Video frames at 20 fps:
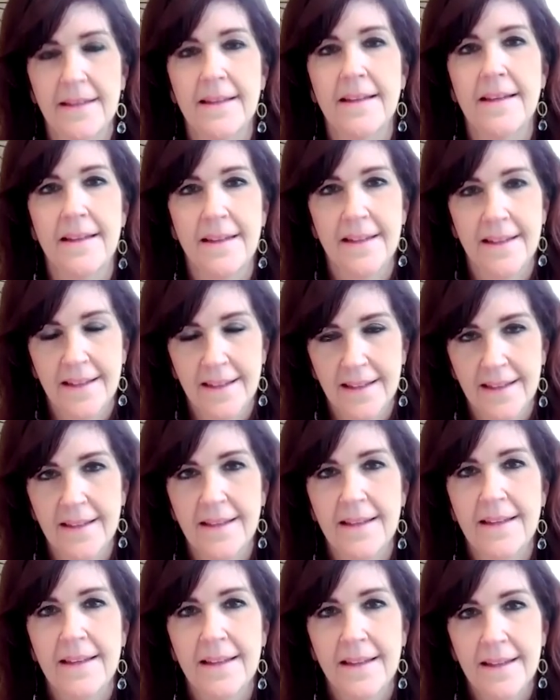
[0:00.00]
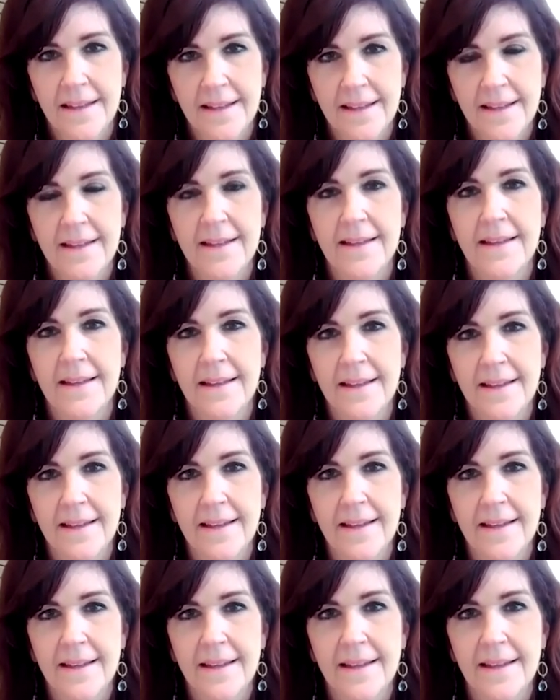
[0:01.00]

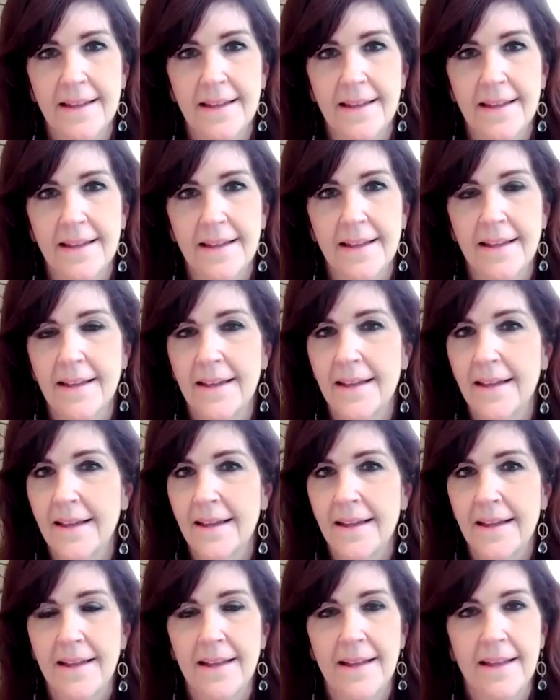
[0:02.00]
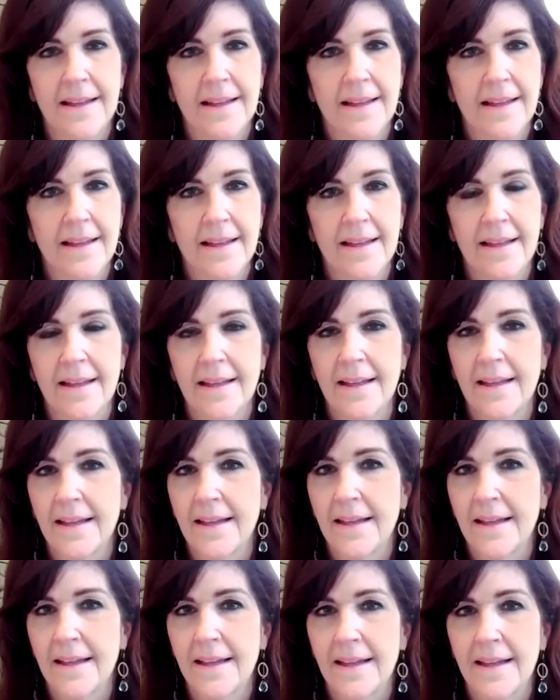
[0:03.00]

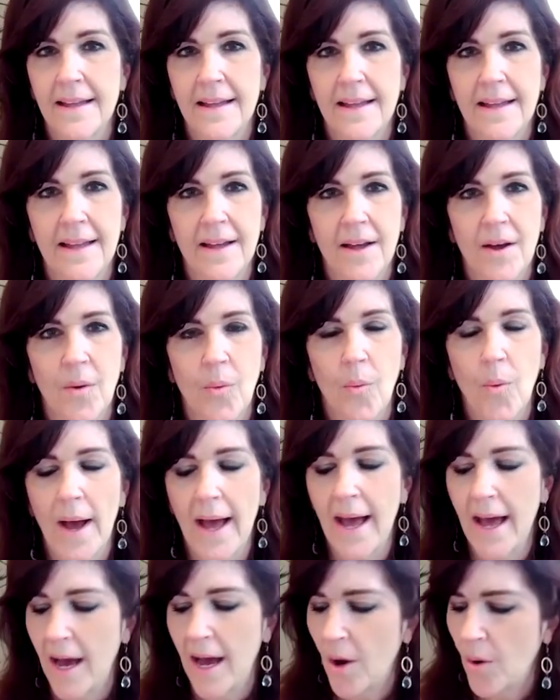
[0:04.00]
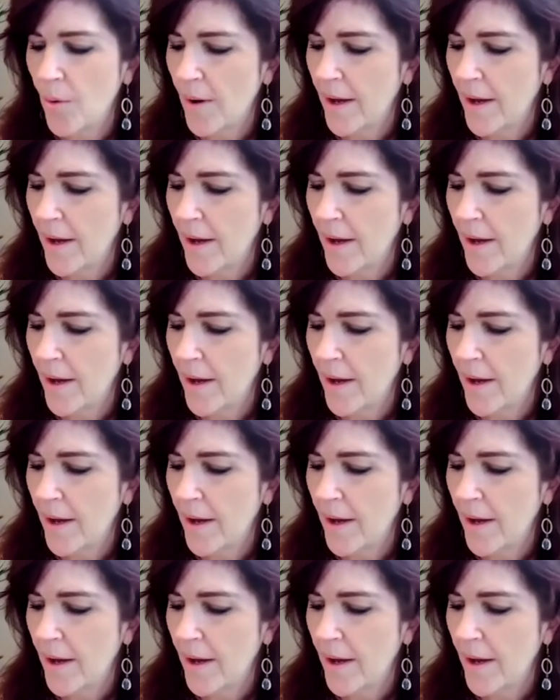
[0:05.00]
(not speaking)